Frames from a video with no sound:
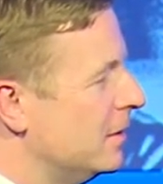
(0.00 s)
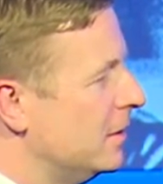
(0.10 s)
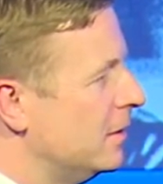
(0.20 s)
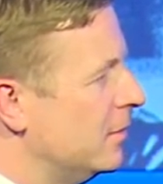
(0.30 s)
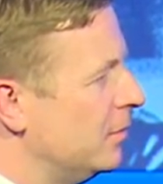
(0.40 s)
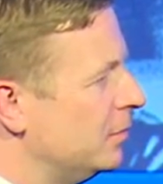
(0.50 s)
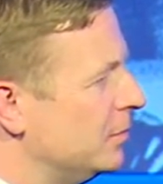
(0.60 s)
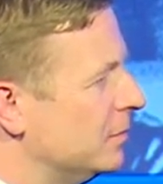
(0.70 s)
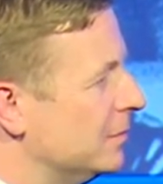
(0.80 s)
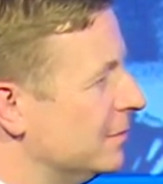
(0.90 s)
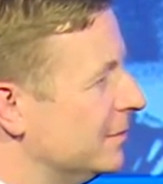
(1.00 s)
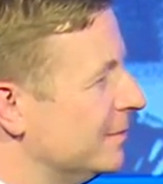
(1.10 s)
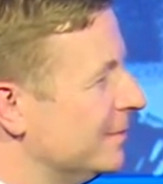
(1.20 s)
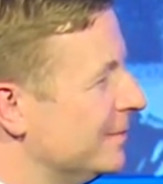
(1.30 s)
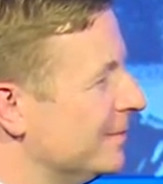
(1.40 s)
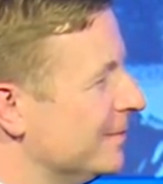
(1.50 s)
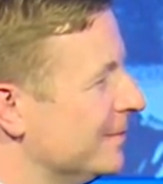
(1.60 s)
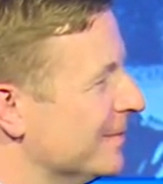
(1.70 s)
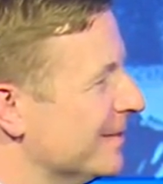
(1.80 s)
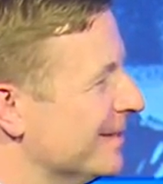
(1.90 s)

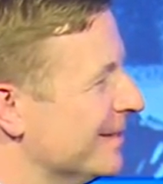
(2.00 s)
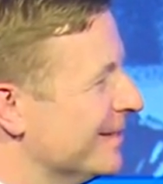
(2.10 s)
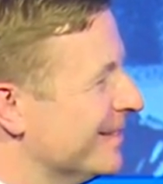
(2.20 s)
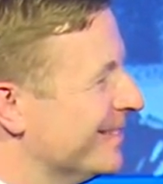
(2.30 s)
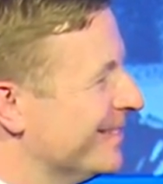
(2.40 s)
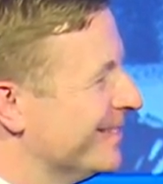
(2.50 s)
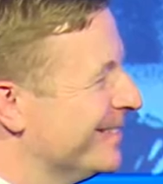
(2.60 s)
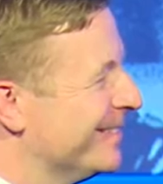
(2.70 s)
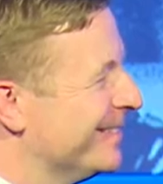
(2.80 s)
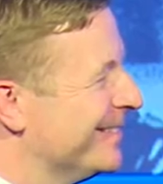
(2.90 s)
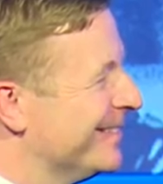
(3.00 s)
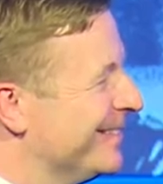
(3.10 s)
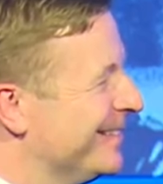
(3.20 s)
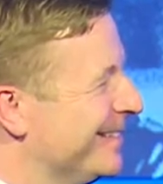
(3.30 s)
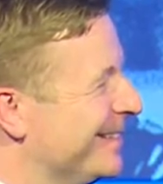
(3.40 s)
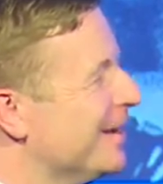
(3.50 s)
No words are spoken by the person on screen.